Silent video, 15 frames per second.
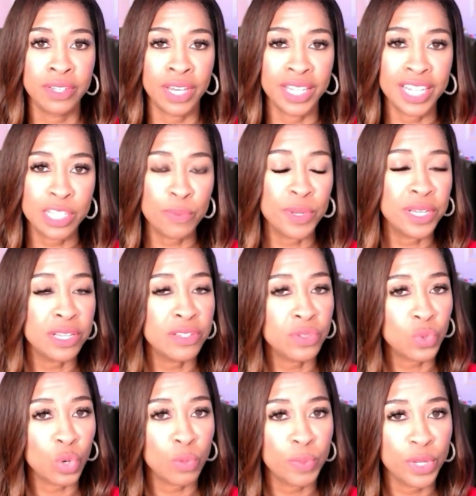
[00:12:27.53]
That's because
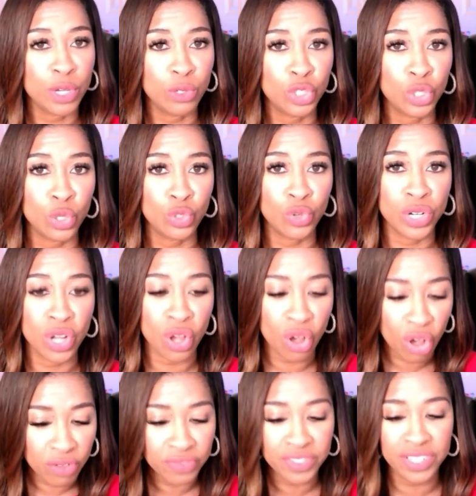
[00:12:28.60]
Scorpio children
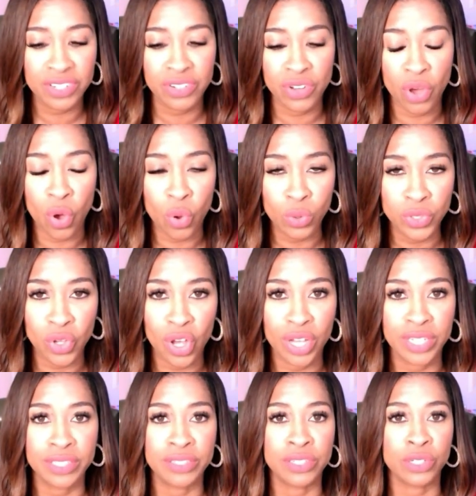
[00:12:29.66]
often hold
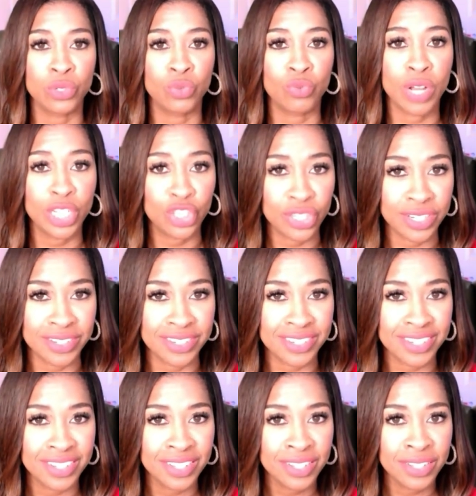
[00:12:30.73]
on to
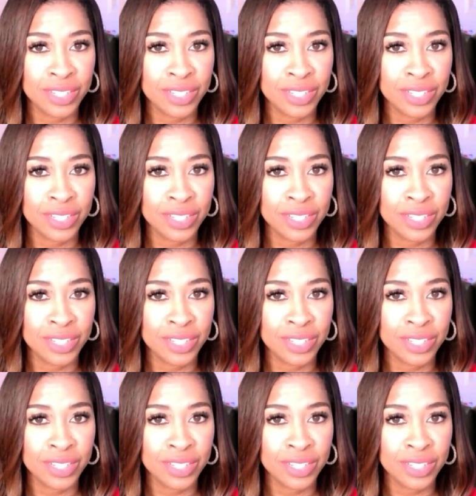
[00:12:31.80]
grudges